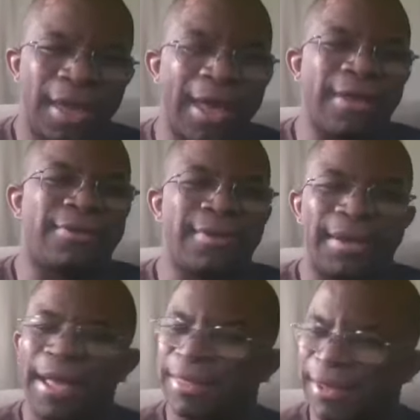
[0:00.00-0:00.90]

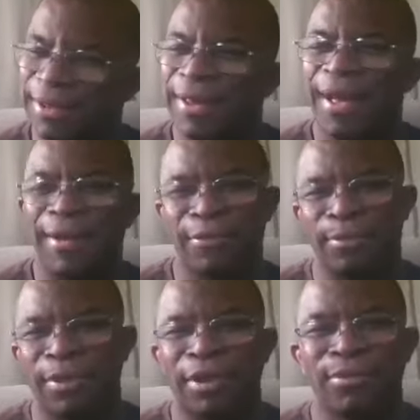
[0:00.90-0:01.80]
actually. I think I'm
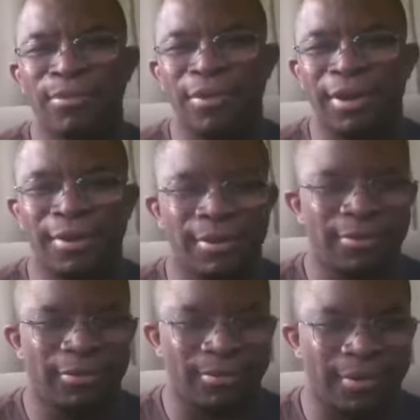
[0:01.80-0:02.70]
surprised uh,
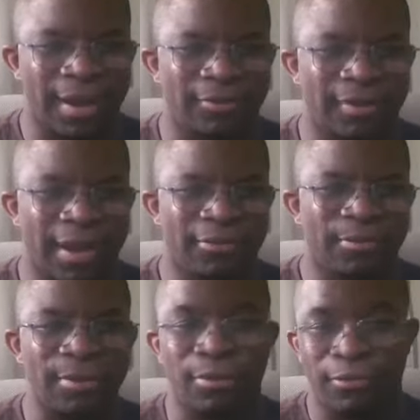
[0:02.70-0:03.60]
someone hasn't asked
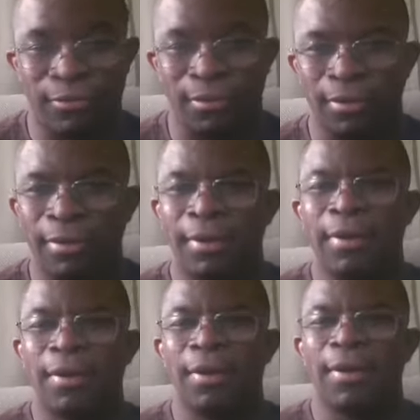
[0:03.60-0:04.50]
me before.
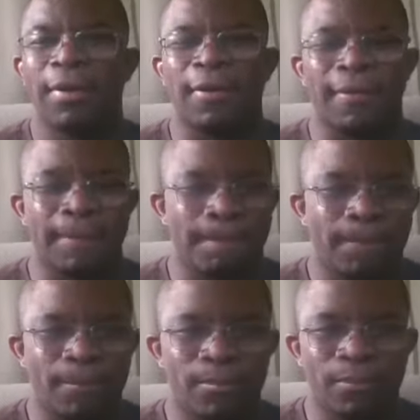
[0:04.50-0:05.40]
Um,
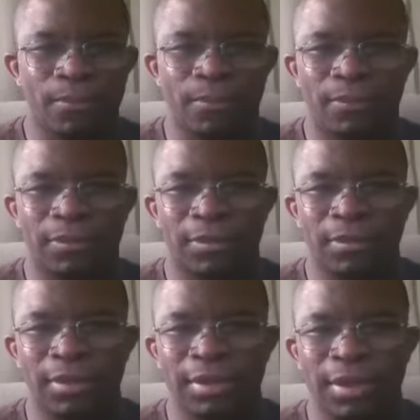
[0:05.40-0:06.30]

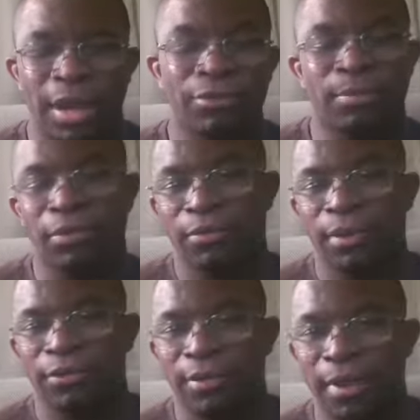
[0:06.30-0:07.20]
I was approached
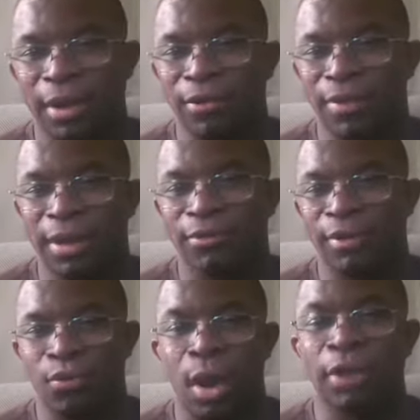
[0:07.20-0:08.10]
by somebody who
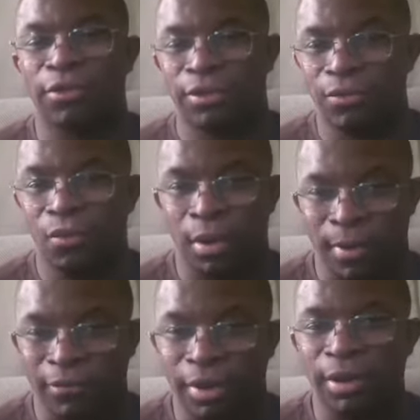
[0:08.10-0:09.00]
actually watched one of
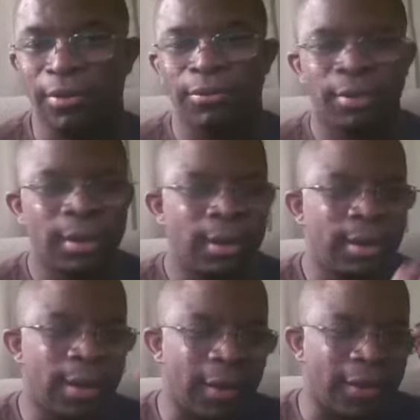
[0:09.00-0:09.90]
my videos,
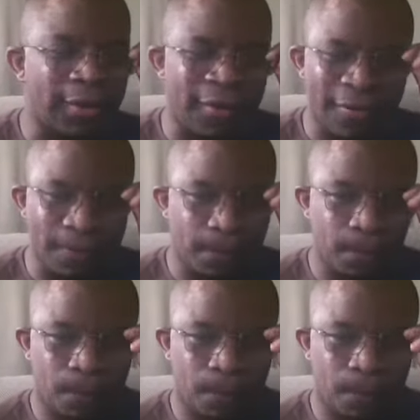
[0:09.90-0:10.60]
and um,